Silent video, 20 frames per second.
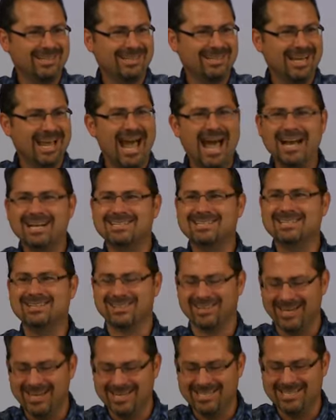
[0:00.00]
He acts
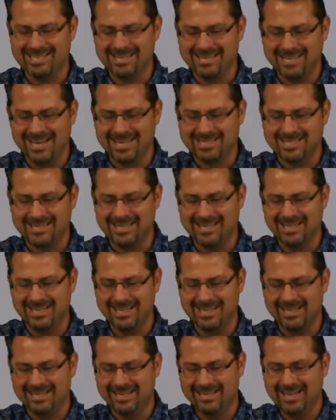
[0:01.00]
crazy, doesn't
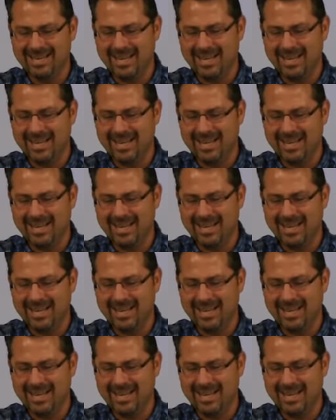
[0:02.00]
he?